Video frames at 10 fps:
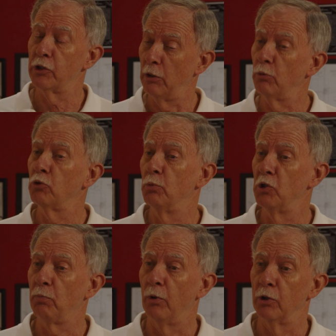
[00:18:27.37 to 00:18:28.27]
he was
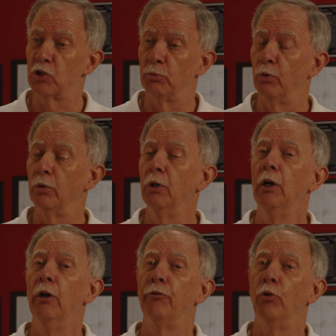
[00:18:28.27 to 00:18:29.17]
responsible
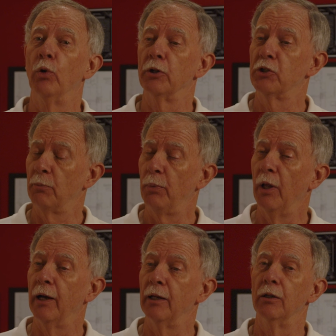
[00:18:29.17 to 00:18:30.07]
for
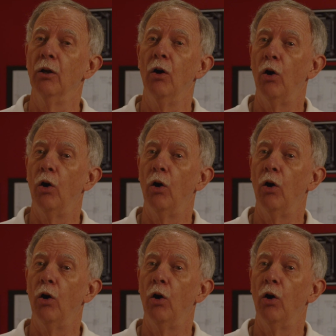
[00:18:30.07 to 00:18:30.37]
supplying